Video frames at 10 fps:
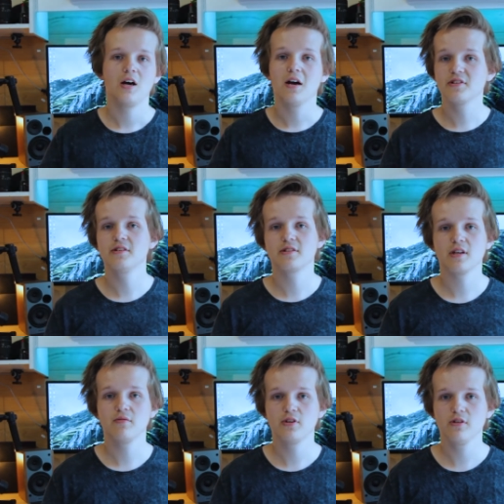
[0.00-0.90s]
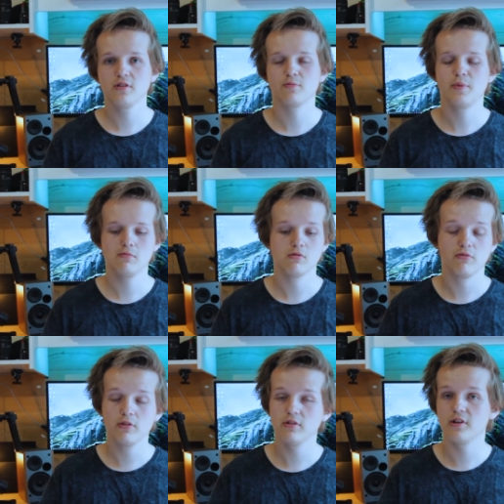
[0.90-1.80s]
I've seen some videos of people
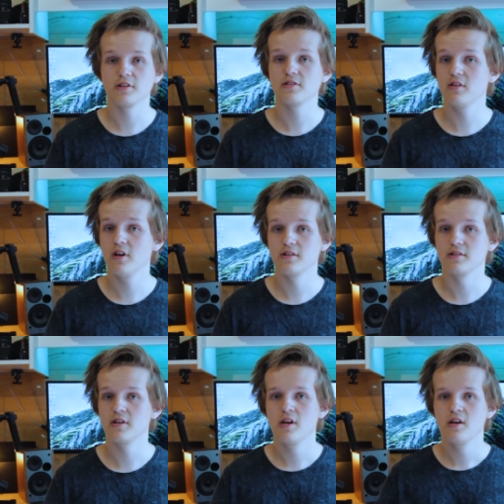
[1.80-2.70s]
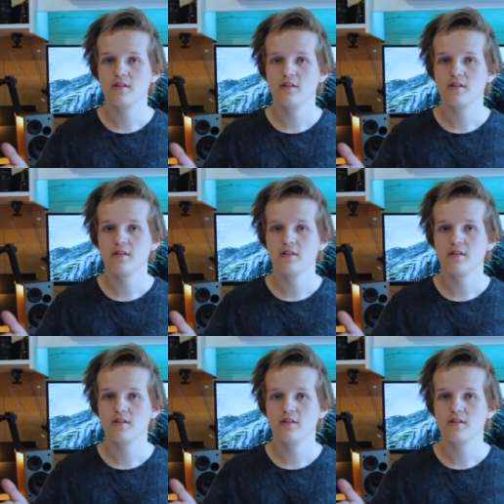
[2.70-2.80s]
with really nice sliders